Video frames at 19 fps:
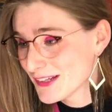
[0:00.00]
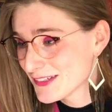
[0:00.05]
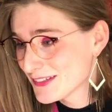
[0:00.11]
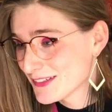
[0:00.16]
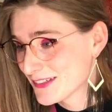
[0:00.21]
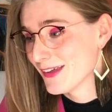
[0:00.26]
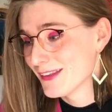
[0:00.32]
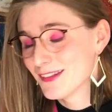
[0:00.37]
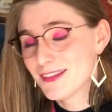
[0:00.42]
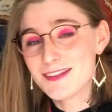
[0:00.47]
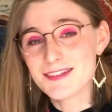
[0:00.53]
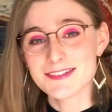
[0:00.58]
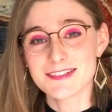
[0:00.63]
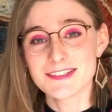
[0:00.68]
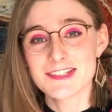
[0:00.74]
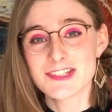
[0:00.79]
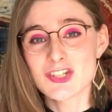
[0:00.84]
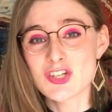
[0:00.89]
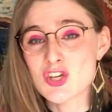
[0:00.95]
shit. This
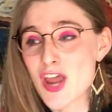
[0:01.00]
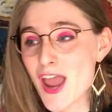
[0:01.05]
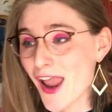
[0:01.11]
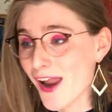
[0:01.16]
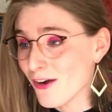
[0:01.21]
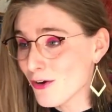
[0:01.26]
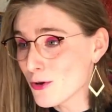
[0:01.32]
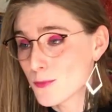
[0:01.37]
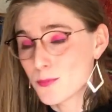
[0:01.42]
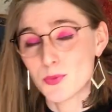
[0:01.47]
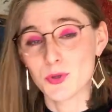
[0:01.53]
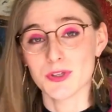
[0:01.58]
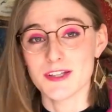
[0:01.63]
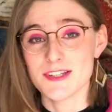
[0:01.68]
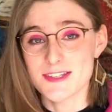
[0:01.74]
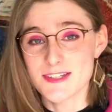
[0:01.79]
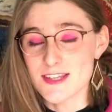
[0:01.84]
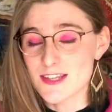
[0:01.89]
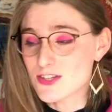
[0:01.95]
is terrible.
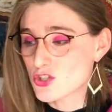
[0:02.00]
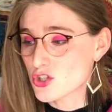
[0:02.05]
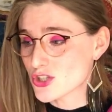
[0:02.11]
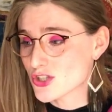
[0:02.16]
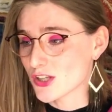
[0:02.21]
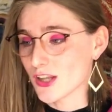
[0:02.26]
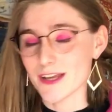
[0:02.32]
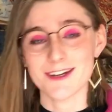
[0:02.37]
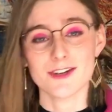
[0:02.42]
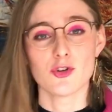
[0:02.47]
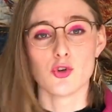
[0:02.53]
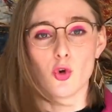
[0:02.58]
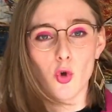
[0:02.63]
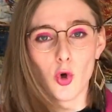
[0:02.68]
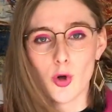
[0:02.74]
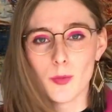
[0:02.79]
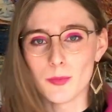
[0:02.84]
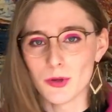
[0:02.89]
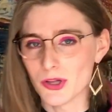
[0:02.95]
Is this just like
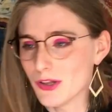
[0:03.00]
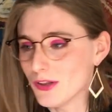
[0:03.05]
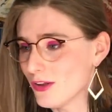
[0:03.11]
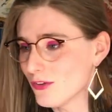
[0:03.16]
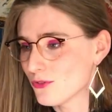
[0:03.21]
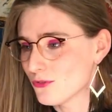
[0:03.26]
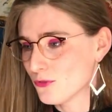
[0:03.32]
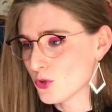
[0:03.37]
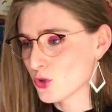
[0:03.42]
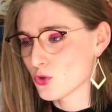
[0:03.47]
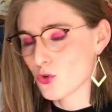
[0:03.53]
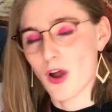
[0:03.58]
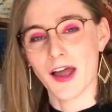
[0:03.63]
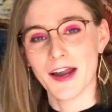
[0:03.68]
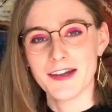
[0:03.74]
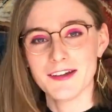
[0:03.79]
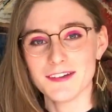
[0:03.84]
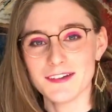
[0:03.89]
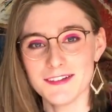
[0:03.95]
normal for
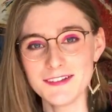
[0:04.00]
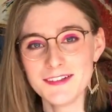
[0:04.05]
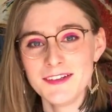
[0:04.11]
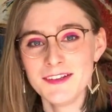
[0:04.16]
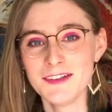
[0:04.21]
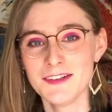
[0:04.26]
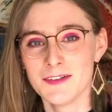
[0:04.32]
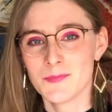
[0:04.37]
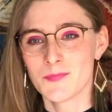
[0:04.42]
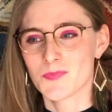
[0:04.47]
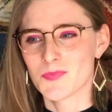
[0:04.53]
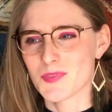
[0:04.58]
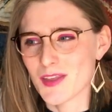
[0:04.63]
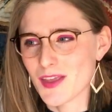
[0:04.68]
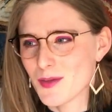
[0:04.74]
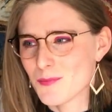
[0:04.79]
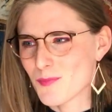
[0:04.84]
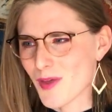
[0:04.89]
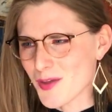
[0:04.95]
Grindr?
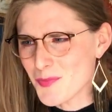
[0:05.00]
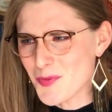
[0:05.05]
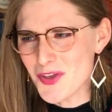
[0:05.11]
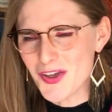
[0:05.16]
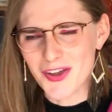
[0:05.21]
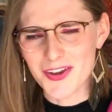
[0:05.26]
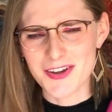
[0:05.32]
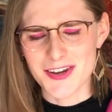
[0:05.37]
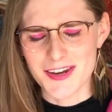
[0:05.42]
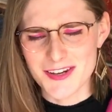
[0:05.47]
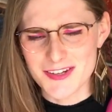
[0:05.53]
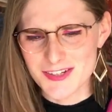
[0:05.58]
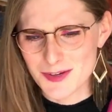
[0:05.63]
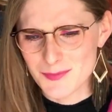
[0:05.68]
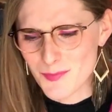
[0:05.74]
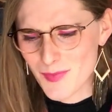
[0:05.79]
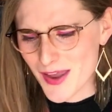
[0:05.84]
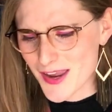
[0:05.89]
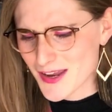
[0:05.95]
Maybe I need to
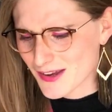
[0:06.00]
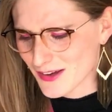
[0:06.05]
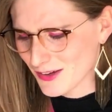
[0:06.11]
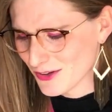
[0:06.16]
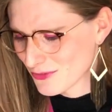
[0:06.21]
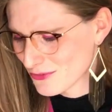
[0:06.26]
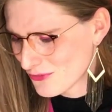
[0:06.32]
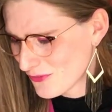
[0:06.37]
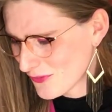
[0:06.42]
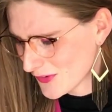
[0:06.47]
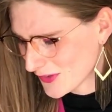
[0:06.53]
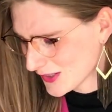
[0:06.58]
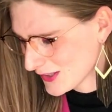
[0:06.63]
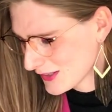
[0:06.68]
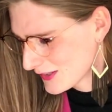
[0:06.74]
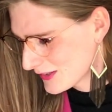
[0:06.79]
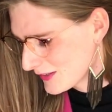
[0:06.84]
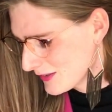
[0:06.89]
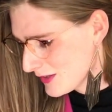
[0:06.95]
make a
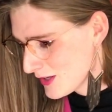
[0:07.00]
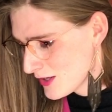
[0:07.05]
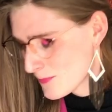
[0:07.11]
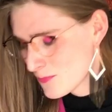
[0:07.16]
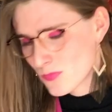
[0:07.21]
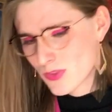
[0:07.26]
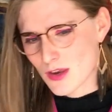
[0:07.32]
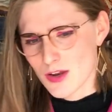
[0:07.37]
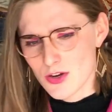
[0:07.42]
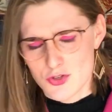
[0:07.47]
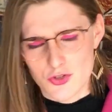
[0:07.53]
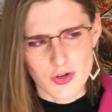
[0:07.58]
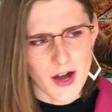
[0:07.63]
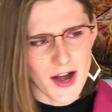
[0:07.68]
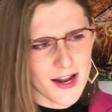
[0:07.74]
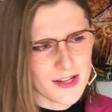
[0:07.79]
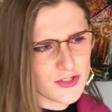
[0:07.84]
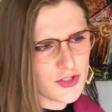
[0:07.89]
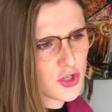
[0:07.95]

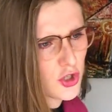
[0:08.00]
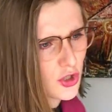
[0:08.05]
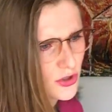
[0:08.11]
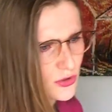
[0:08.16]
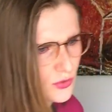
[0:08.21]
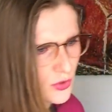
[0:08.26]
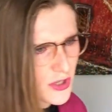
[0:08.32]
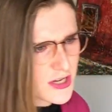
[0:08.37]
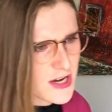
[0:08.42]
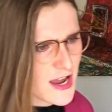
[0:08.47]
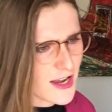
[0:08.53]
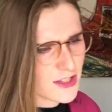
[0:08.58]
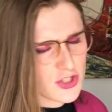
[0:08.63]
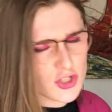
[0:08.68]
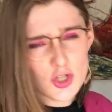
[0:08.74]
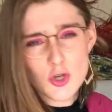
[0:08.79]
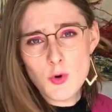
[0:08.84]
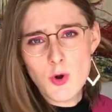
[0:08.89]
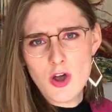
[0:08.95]
trans girl reacts
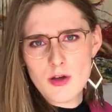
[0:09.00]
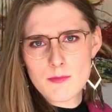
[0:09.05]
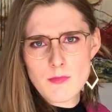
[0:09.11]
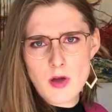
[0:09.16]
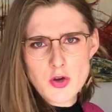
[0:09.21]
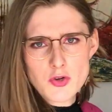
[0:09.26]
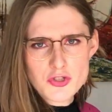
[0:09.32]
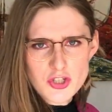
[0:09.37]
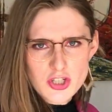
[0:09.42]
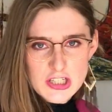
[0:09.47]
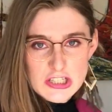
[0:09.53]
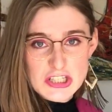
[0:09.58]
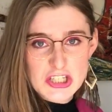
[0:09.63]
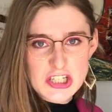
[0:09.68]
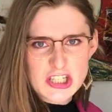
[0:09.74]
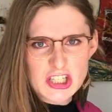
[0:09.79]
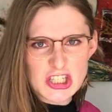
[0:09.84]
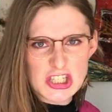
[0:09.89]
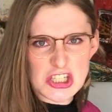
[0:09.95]
to her most
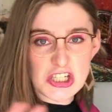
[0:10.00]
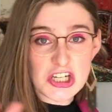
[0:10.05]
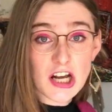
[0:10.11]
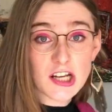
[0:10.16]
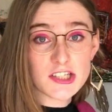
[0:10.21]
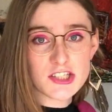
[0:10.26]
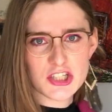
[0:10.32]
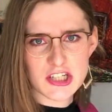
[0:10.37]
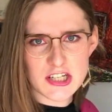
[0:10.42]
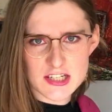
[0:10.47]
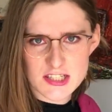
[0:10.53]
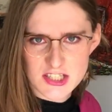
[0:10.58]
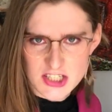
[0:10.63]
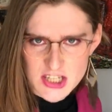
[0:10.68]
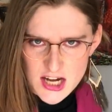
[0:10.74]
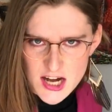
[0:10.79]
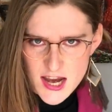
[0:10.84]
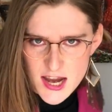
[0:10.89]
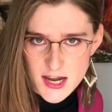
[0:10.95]
disgusting
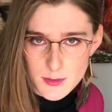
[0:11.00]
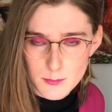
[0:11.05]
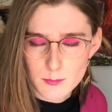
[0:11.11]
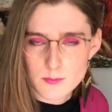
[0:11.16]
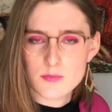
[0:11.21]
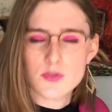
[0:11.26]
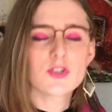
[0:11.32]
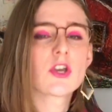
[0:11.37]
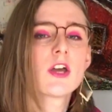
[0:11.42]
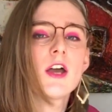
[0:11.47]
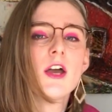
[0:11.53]
DMs.